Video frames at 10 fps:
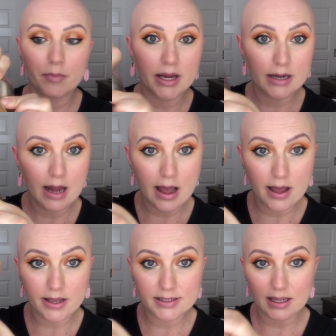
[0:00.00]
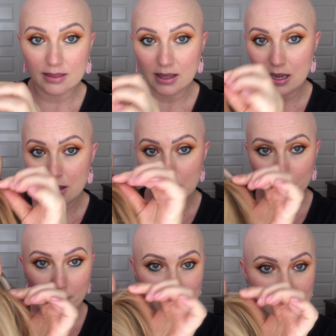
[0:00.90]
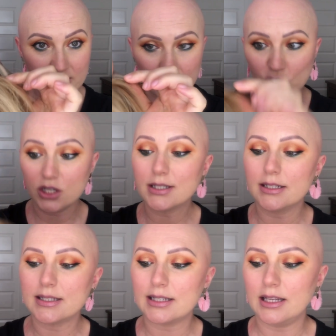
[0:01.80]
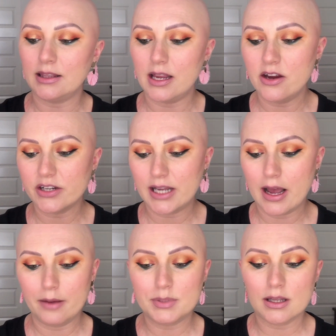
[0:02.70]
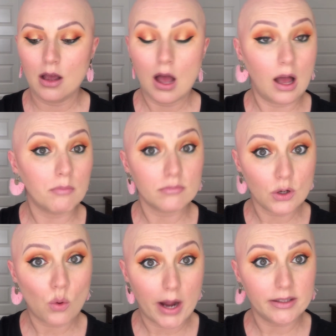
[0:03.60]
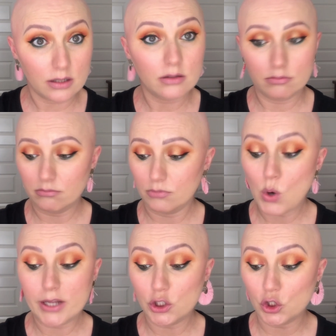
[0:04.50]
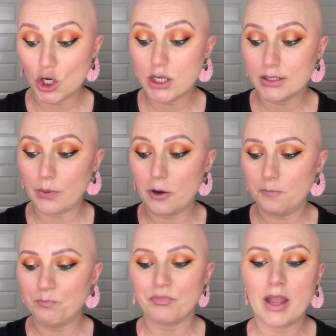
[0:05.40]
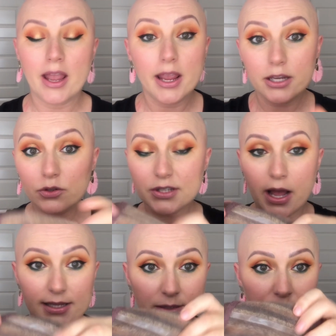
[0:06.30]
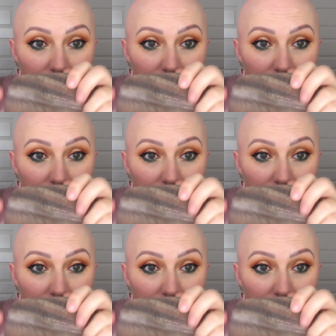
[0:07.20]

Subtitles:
it has the bendy adjusters in the ear tabs, quite strong as well. It also has some